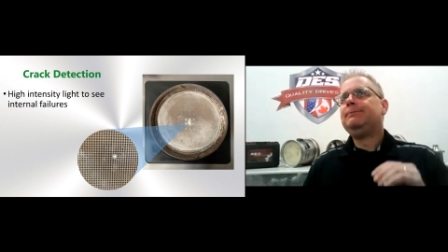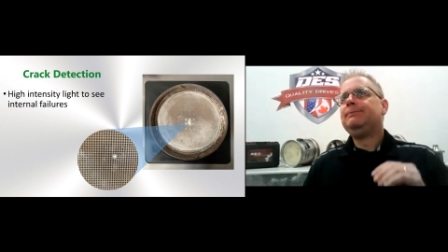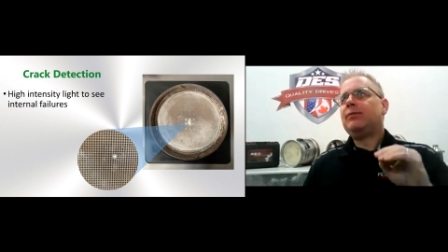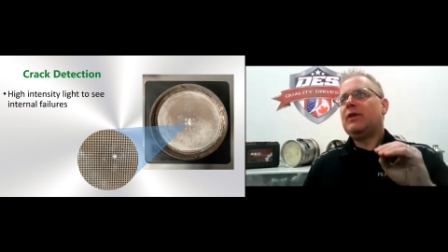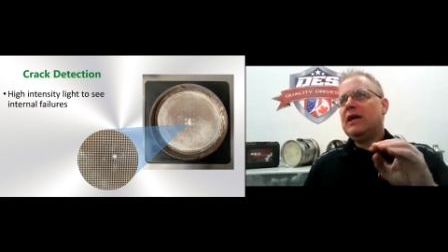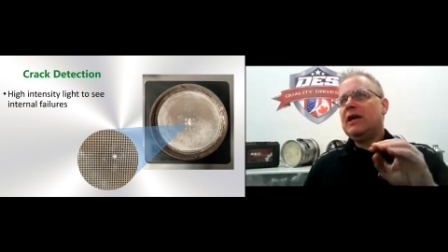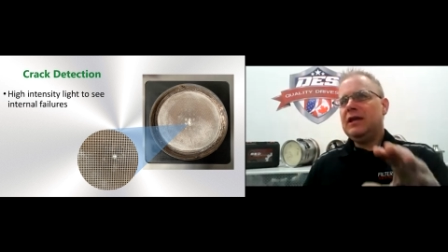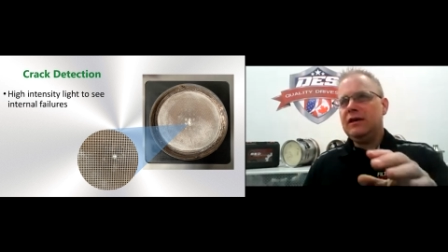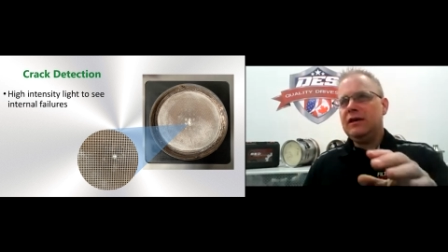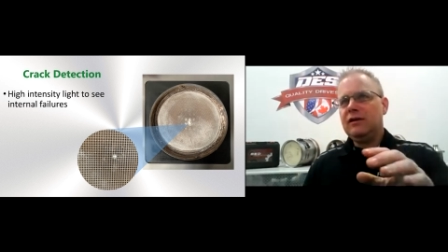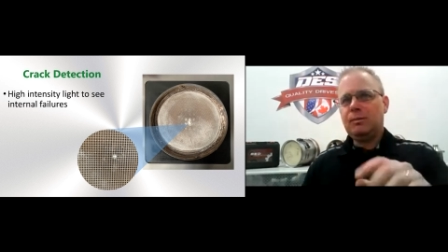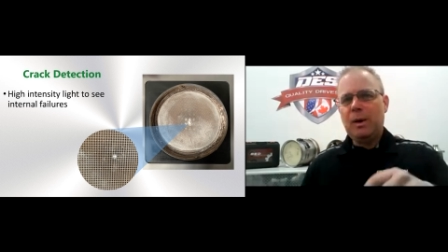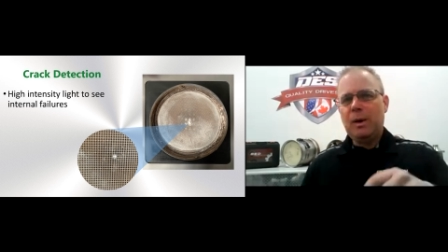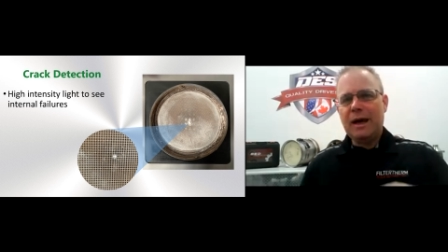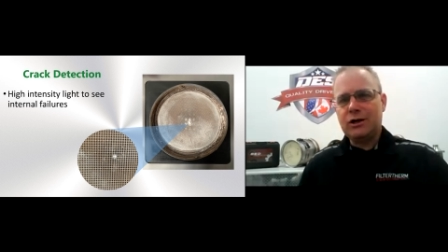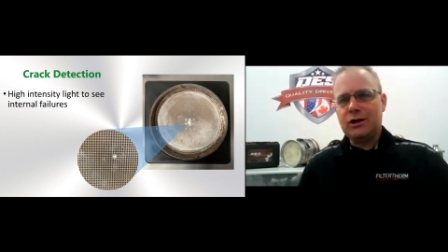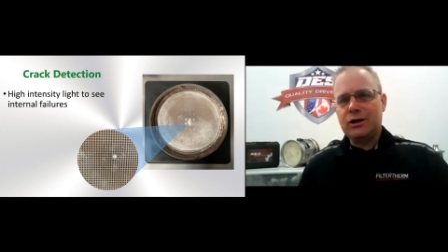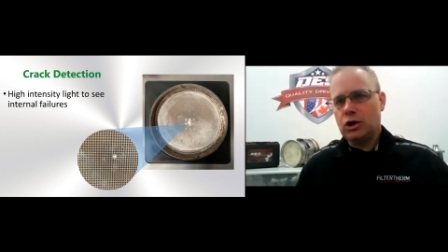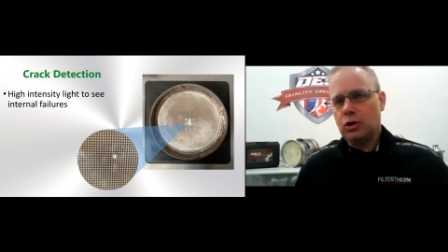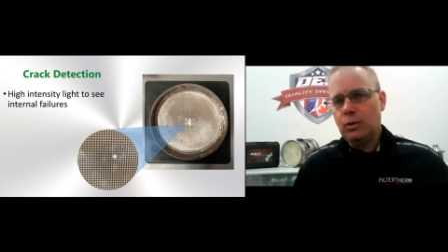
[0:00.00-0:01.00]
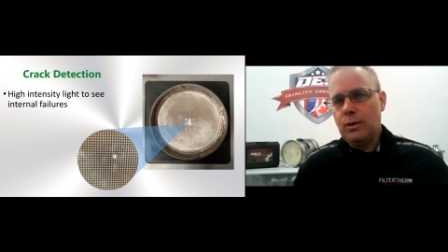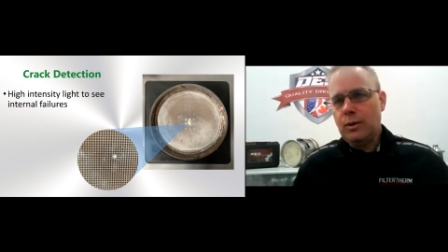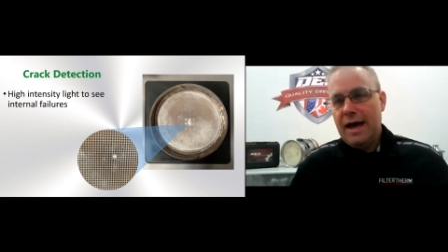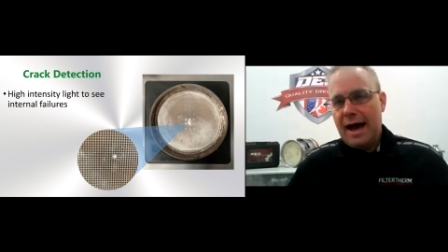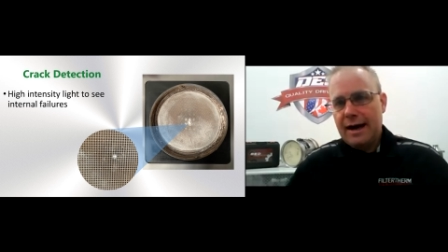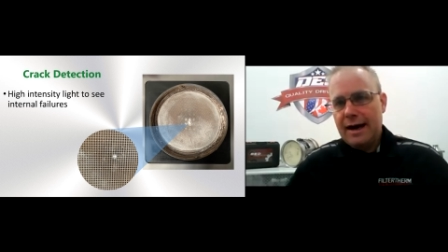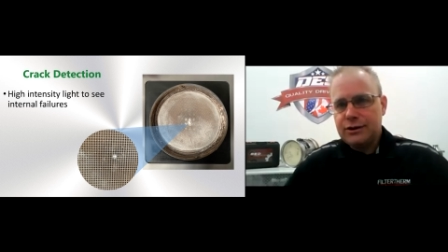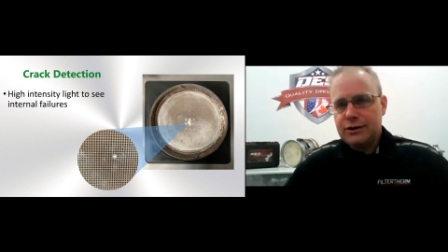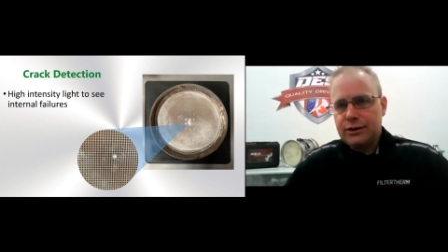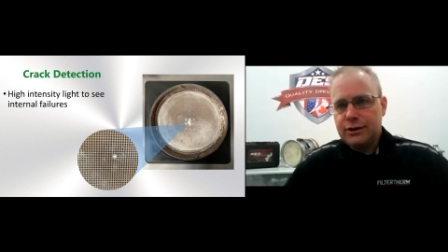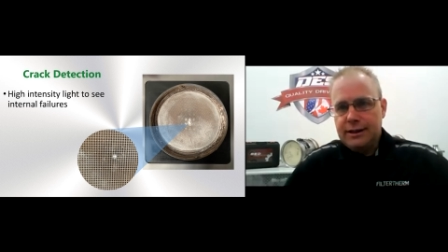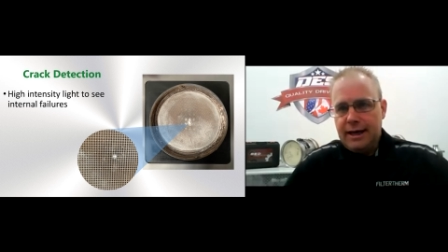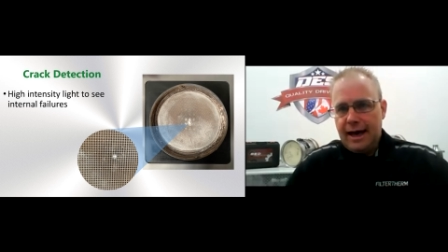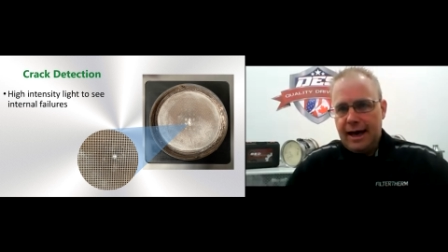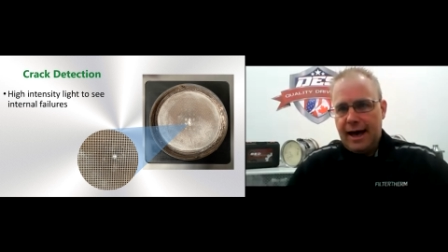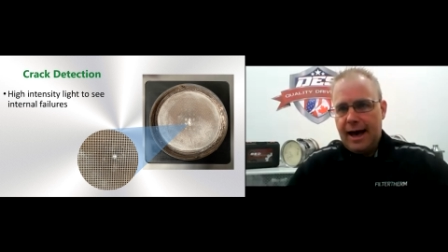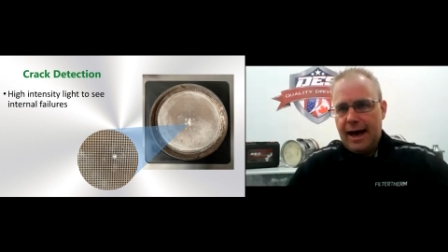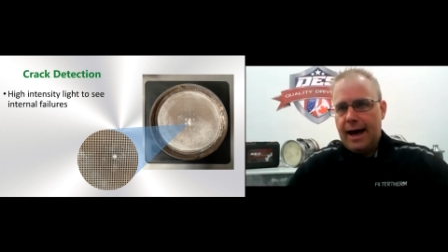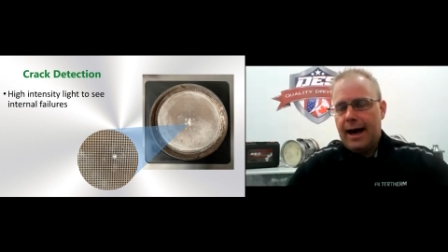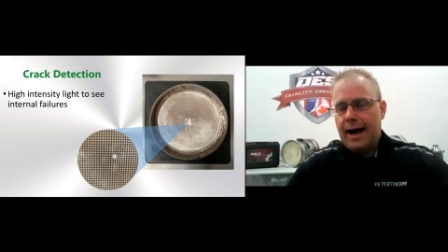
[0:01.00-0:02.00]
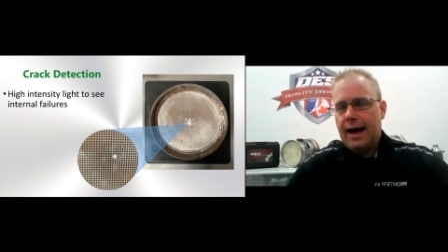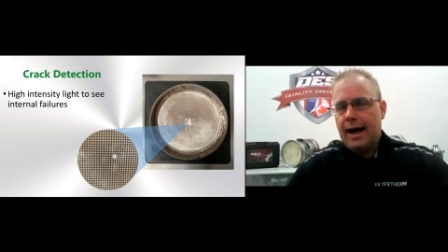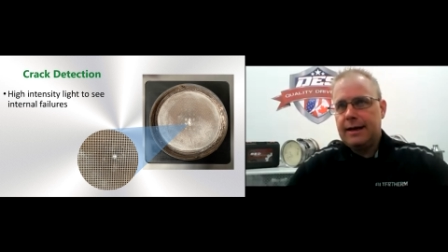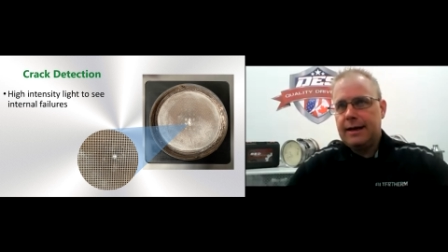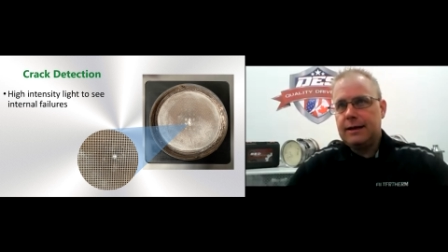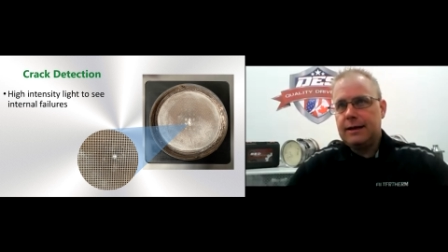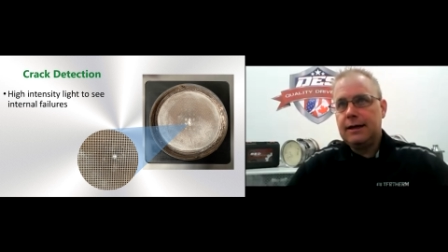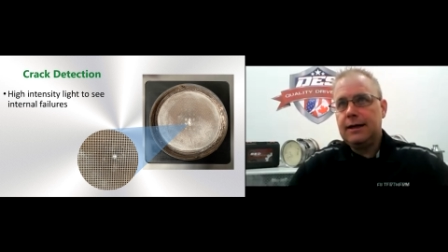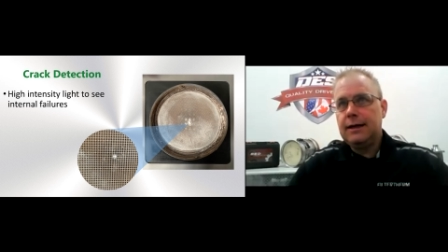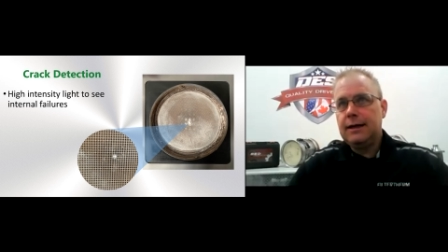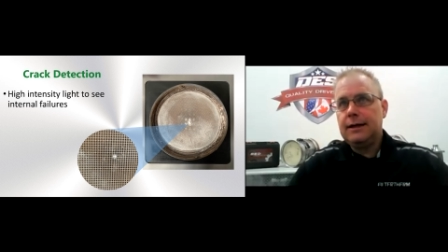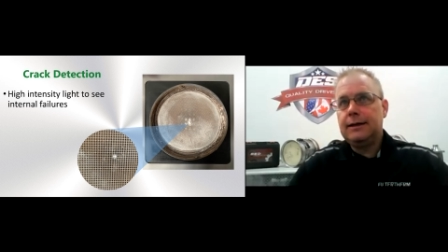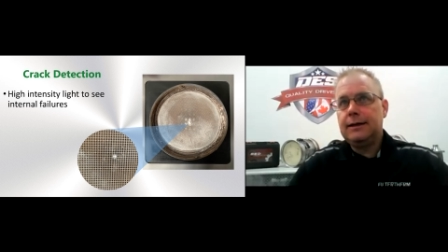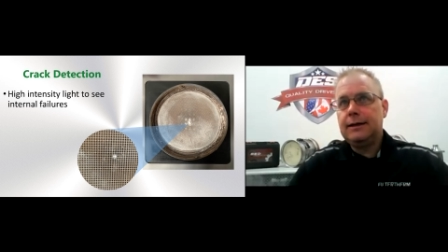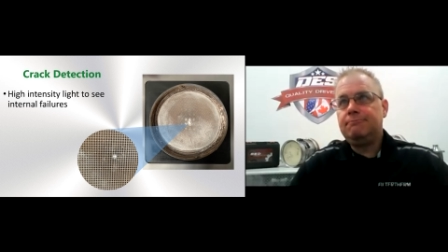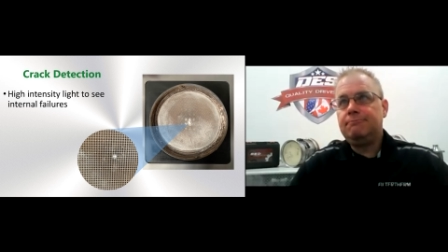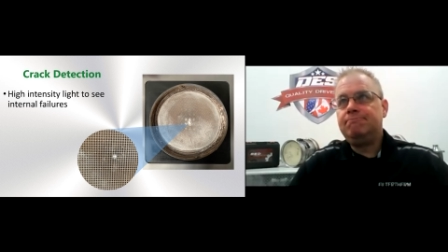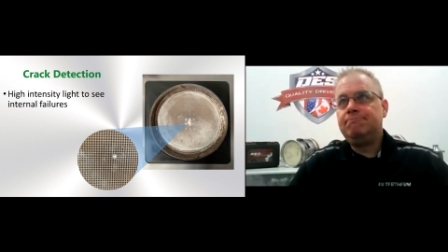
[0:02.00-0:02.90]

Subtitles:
In this picture, we actually had a